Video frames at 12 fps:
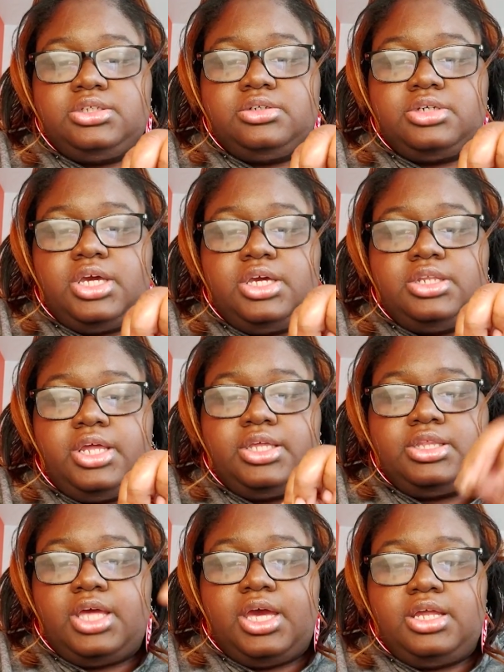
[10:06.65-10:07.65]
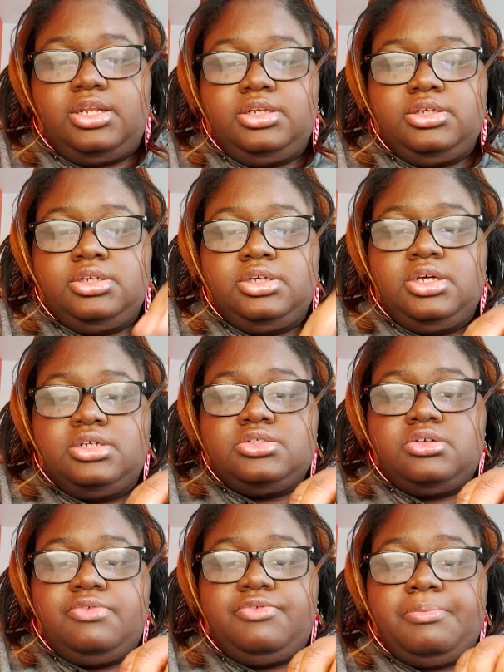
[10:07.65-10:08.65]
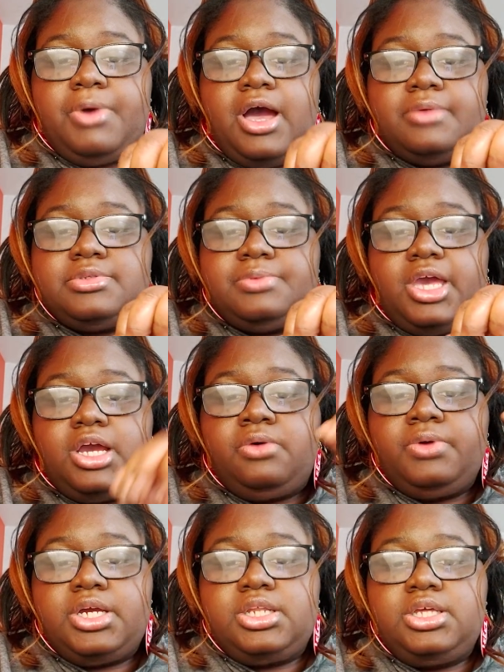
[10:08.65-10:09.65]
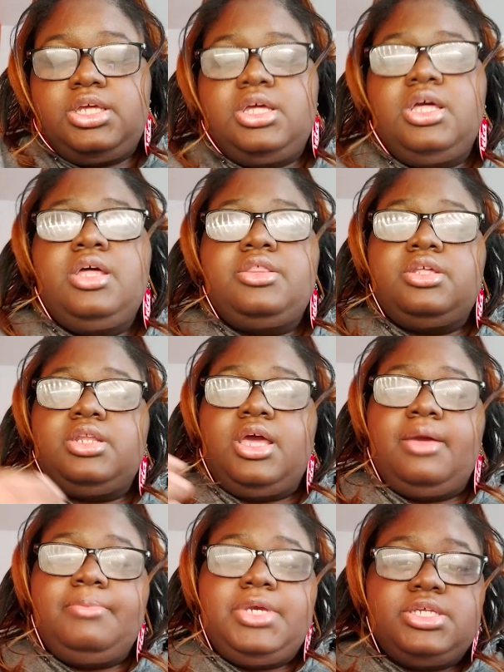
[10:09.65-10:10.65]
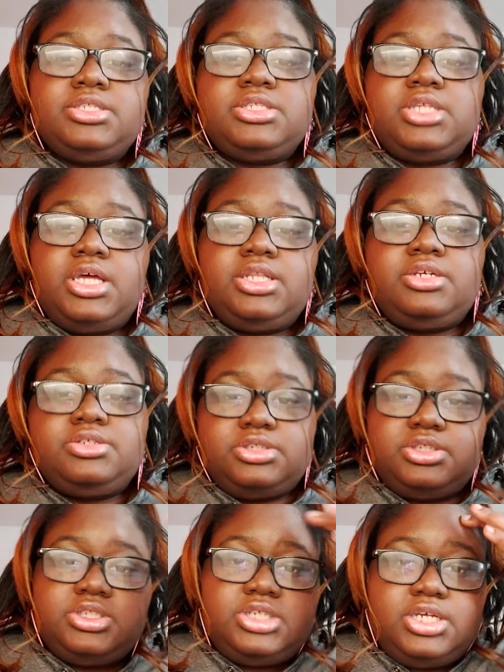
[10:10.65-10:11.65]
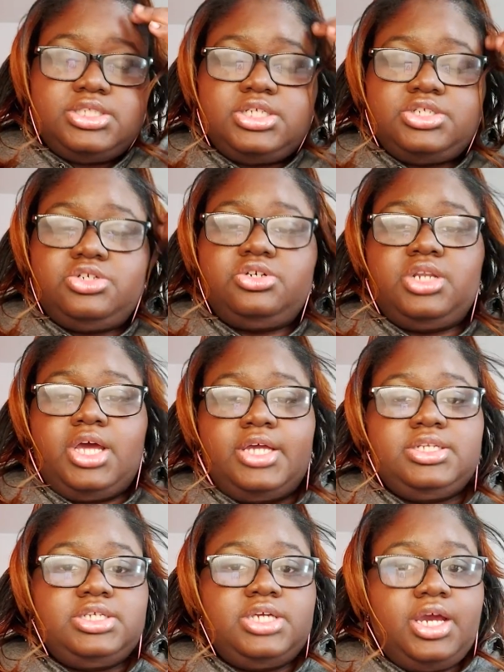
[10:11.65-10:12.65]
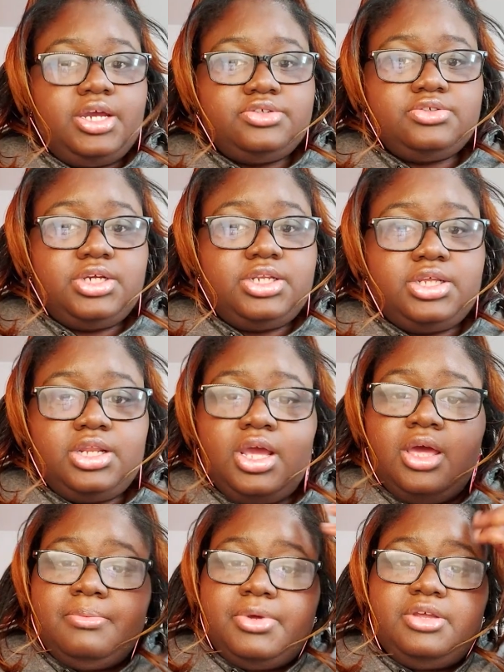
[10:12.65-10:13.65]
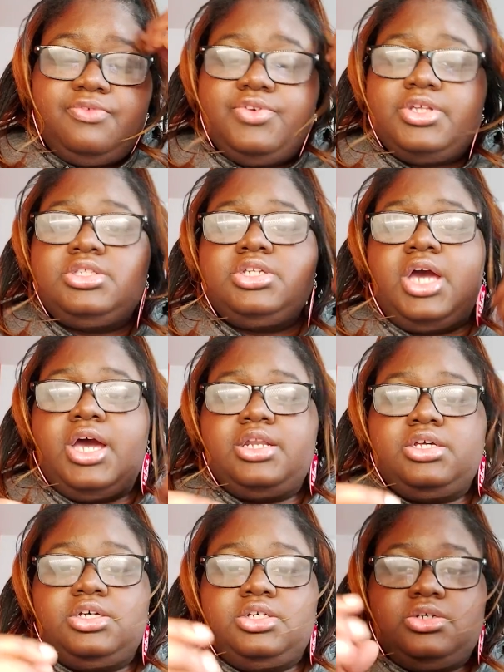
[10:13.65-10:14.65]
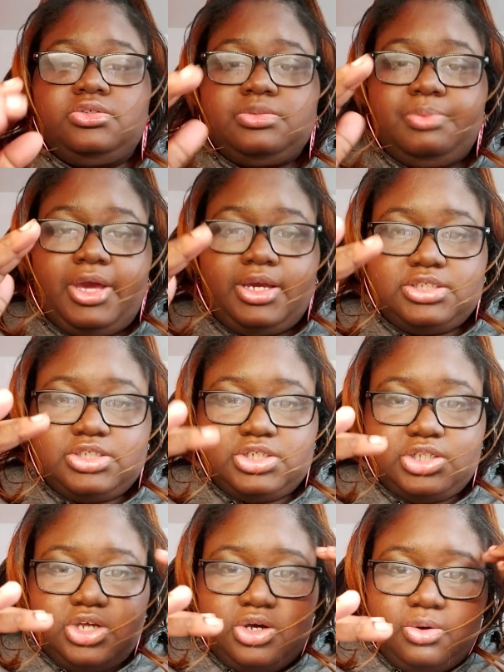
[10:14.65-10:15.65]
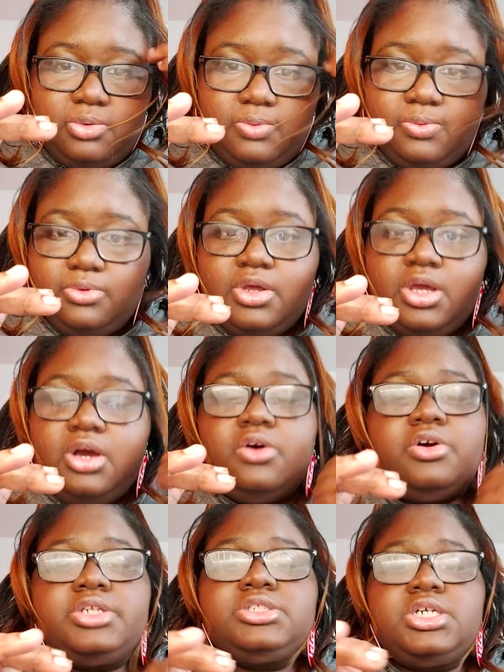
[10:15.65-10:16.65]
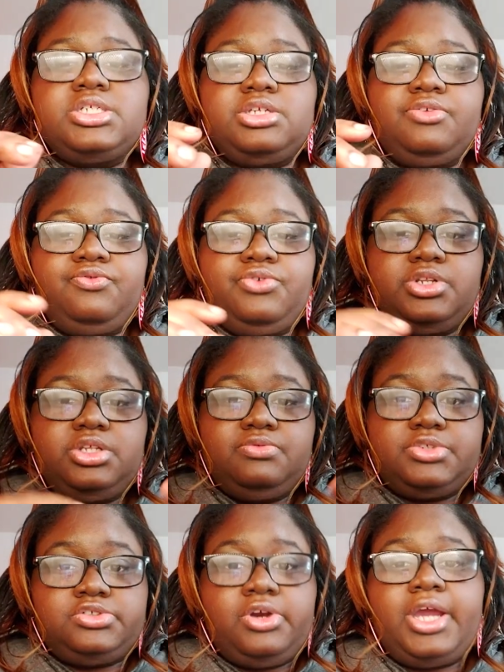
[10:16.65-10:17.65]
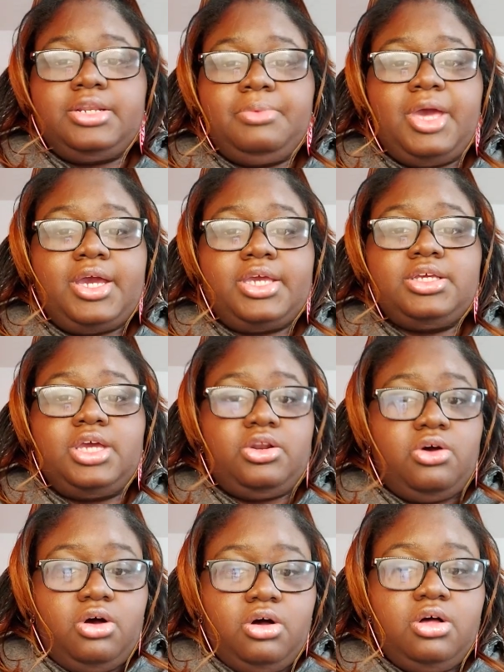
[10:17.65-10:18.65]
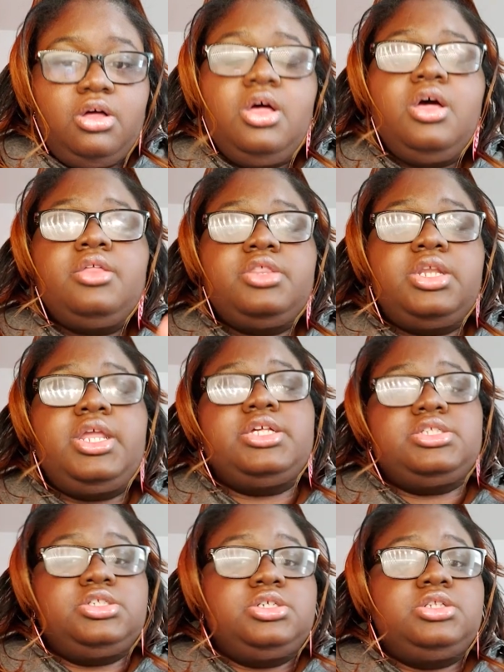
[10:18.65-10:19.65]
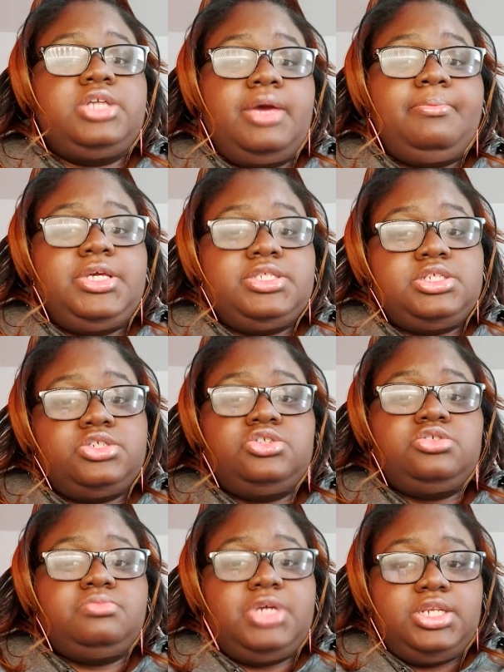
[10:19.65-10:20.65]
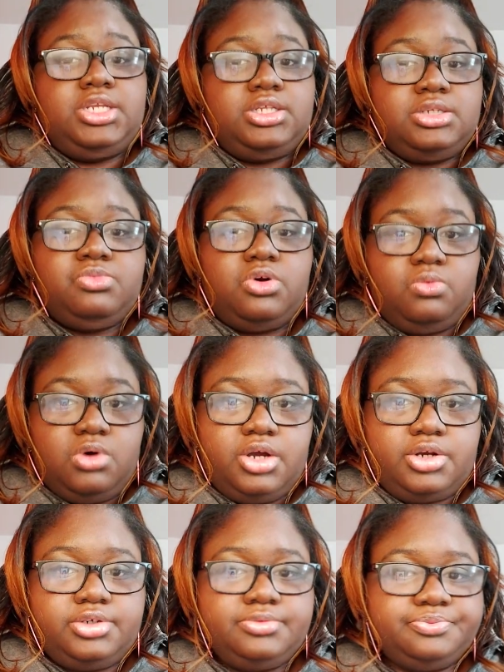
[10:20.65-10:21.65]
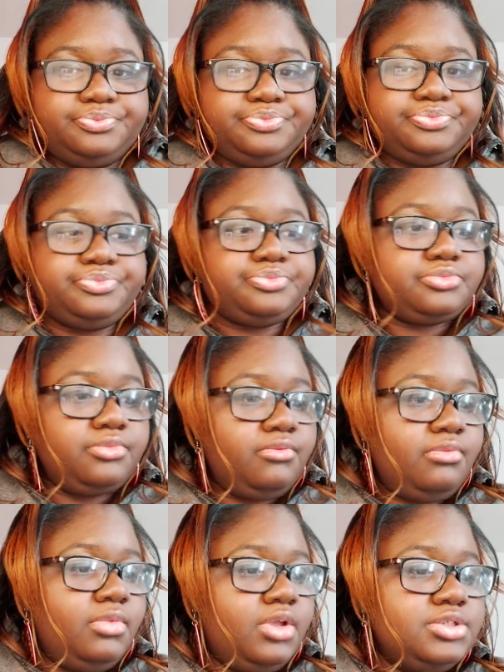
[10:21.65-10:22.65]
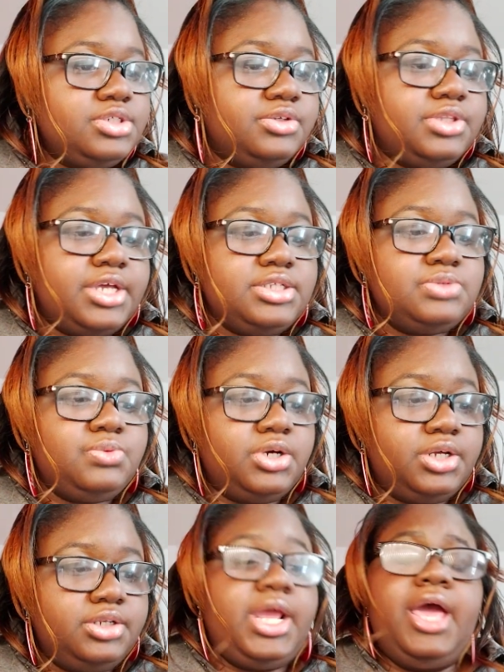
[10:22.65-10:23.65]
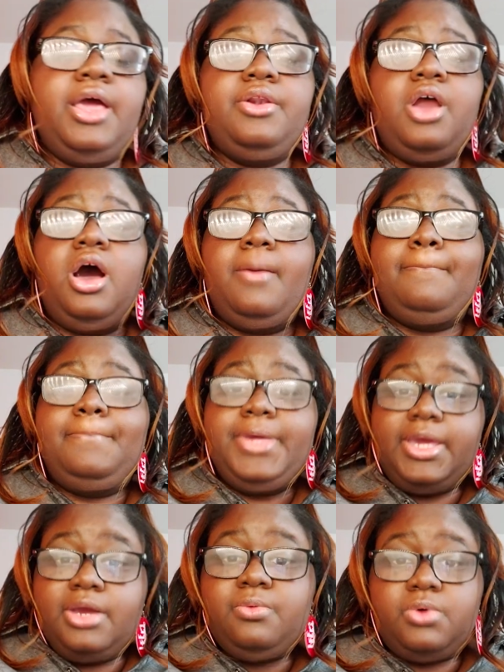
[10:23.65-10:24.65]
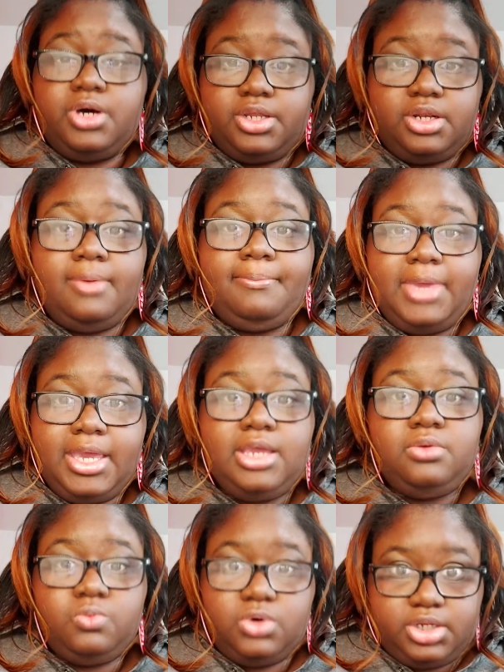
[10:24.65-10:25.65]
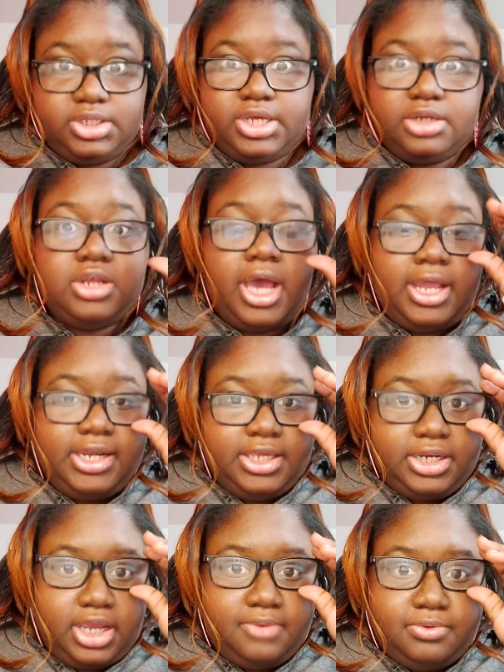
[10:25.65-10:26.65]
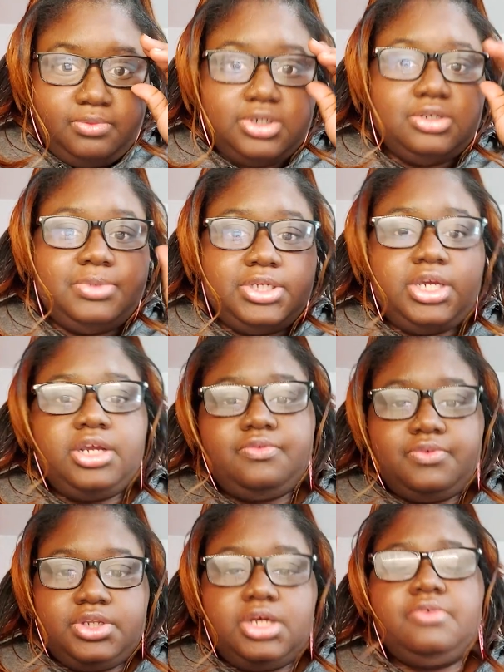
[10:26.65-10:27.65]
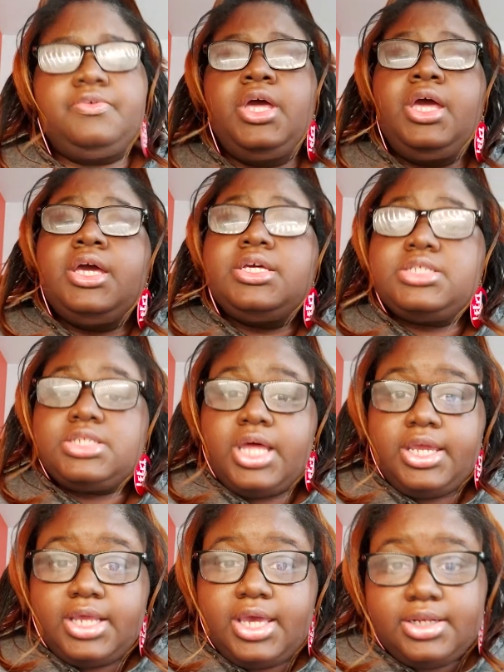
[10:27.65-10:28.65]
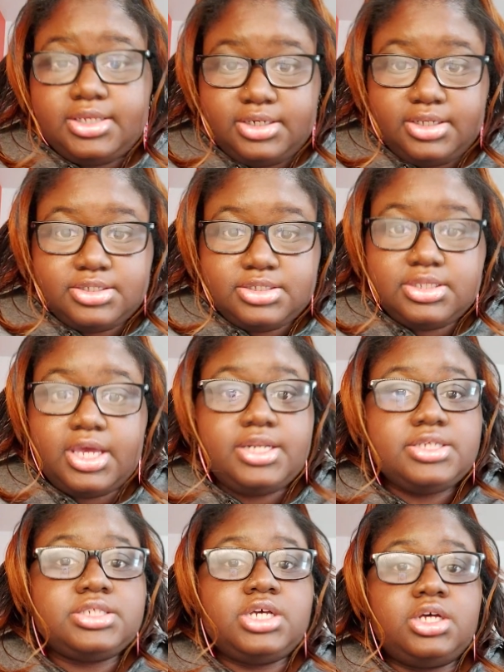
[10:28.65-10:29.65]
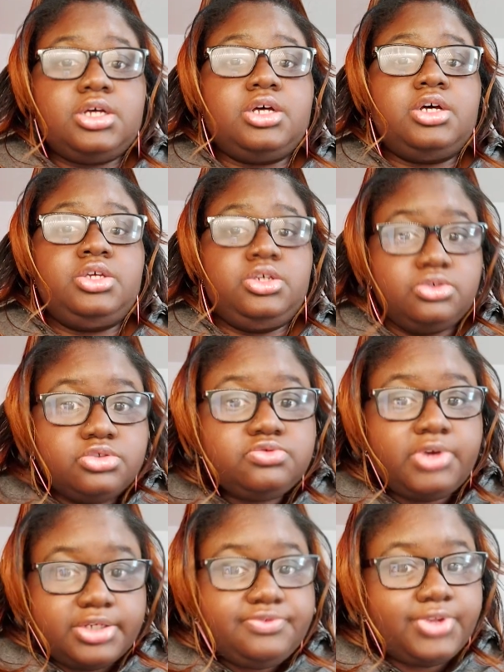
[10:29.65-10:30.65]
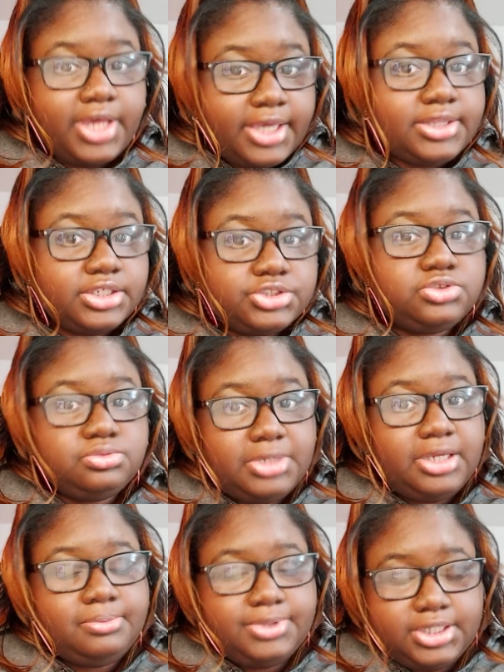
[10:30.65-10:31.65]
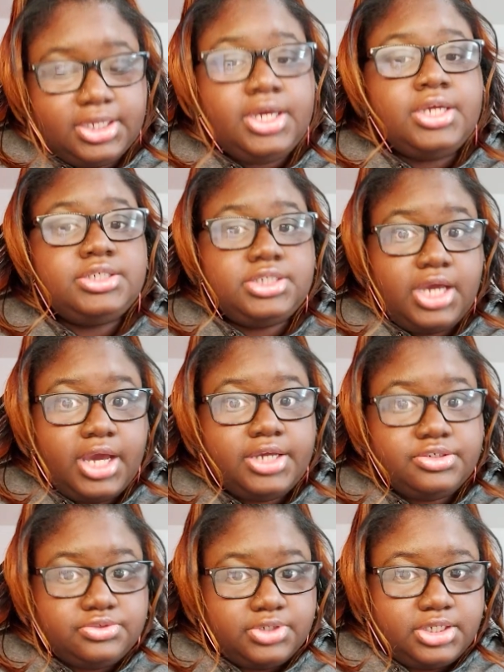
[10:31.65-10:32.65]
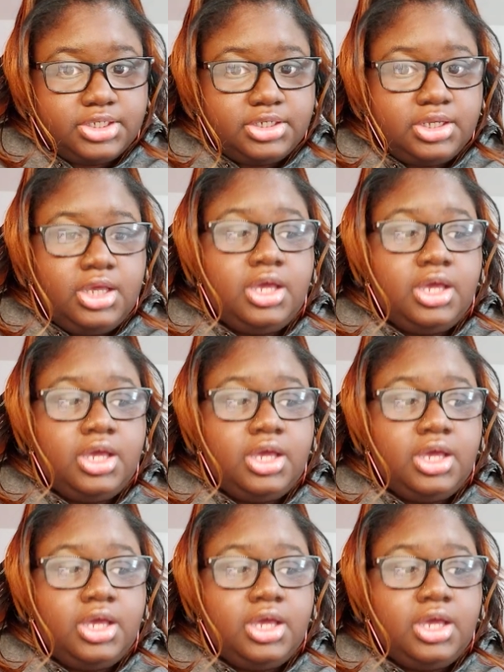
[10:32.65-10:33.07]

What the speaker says: Okay, like that. So if it pops back quickly, then that means that there's a good chance that you're not dehydrated. But if it kind of goes back slow, or it doesn't fully retract back at all, then that's good. That means that you may need more water. So that's one. And a big one, a main one that I need everyone to be careful of is lightheadedness. That is a huge red flag that you may be dehydrated.